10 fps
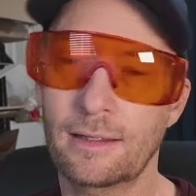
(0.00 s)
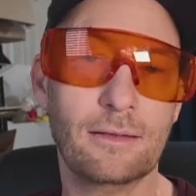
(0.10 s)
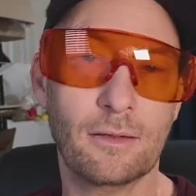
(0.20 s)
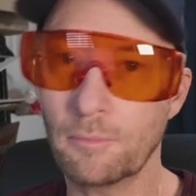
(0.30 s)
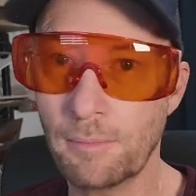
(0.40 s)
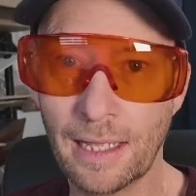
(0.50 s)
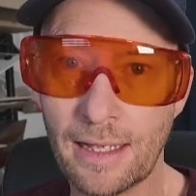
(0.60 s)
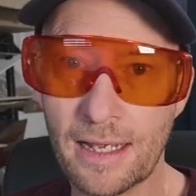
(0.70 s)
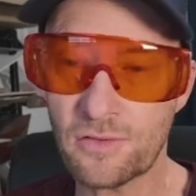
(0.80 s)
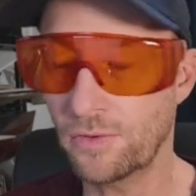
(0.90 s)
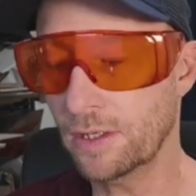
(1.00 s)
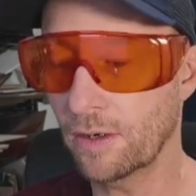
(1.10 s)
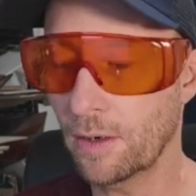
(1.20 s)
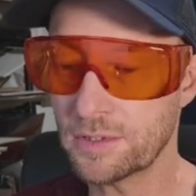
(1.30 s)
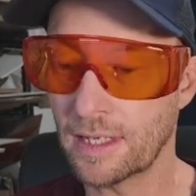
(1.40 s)
my last
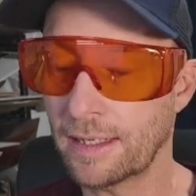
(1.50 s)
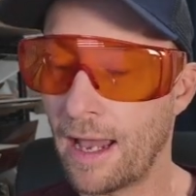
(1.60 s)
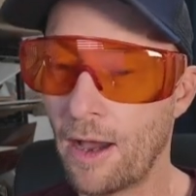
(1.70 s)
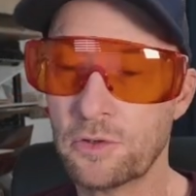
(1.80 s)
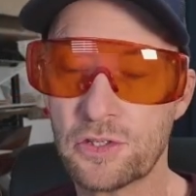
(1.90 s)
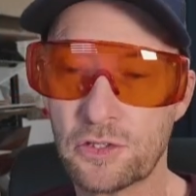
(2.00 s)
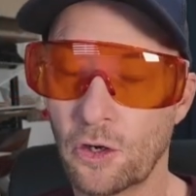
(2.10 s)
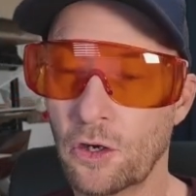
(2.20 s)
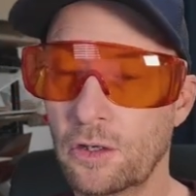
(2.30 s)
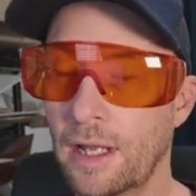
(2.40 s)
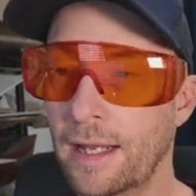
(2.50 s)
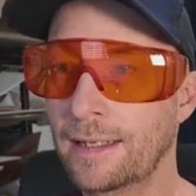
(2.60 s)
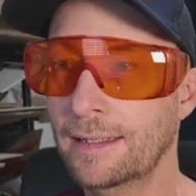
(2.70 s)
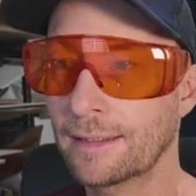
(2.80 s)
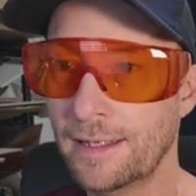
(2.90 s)
video, I was like, how to start
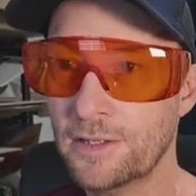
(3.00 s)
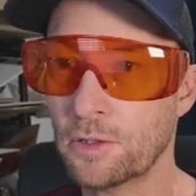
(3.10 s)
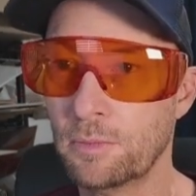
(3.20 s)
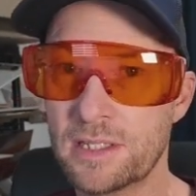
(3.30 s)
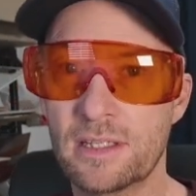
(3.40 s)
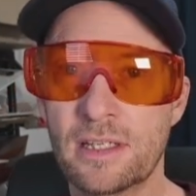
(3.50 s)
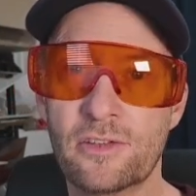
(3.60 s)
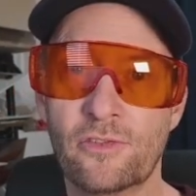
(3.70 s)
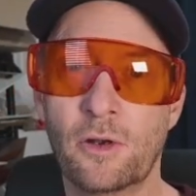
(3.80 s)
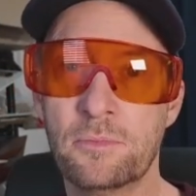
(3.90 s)
a laser business from